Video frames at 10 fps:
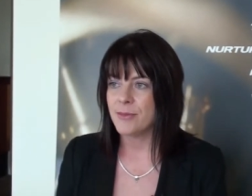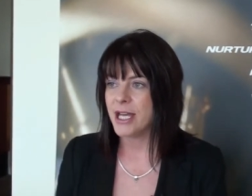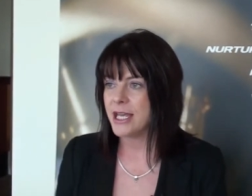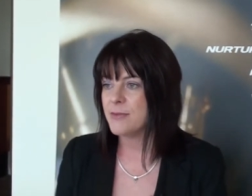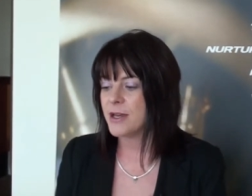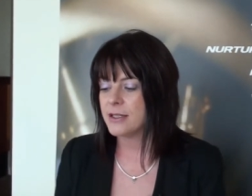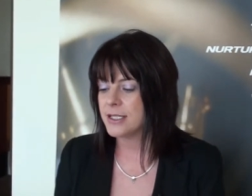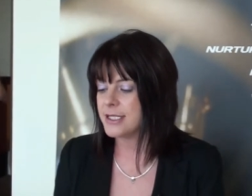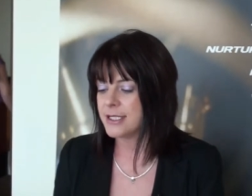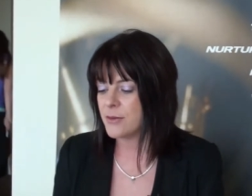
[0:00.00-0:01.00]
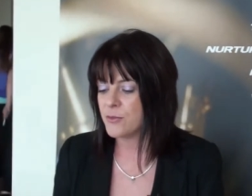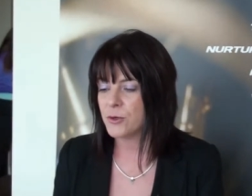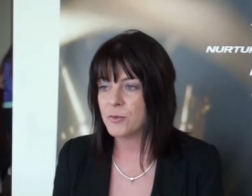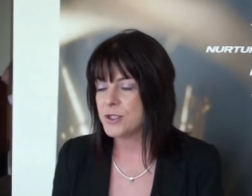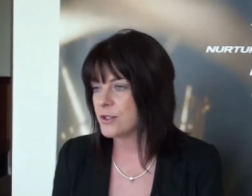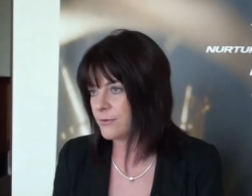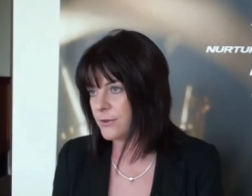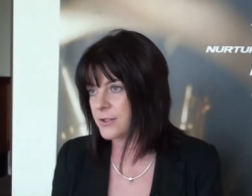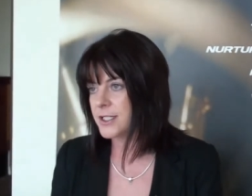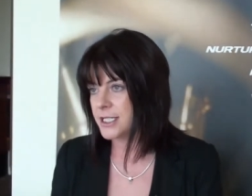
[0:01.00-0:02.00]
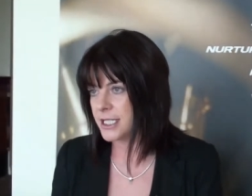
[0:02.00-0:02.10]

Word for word: My email is um, bronwyn dot fox